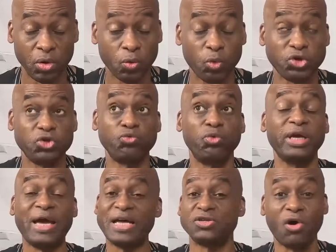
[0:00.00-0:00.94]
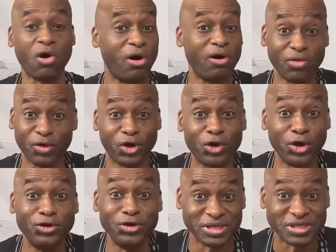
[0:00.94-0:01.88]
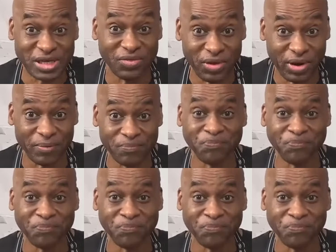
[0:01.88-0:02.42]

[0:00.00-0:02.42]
which really has all the goodness in there.